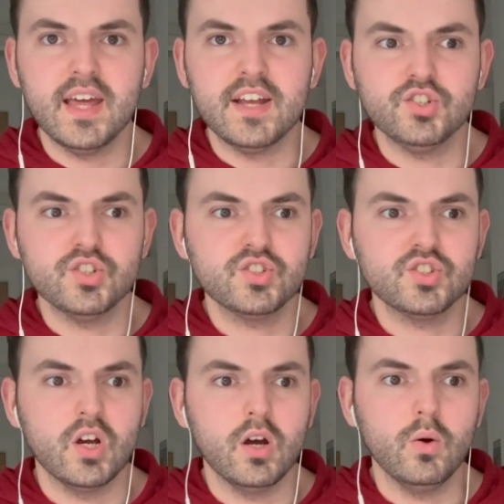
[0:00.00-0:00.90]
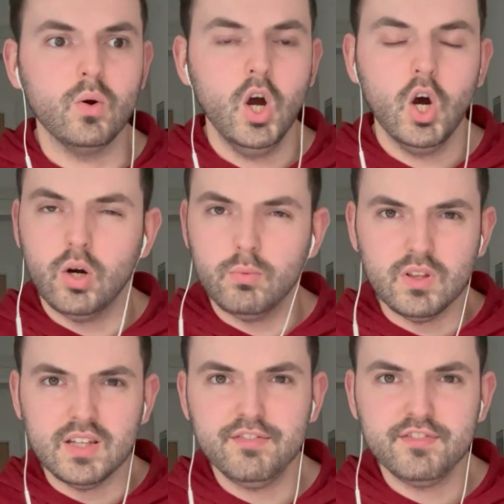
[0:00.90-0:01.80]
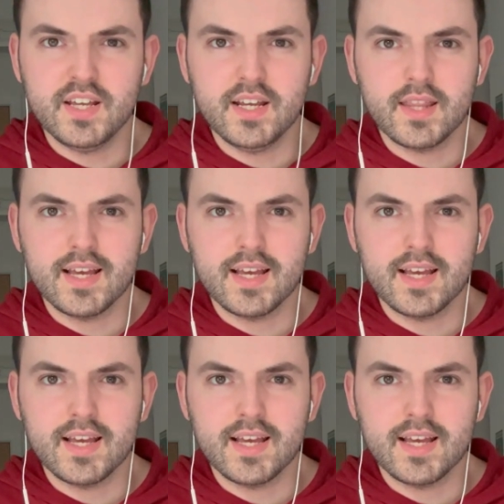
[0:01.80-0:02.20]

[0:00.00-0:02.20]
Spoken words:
They're just so uplifting.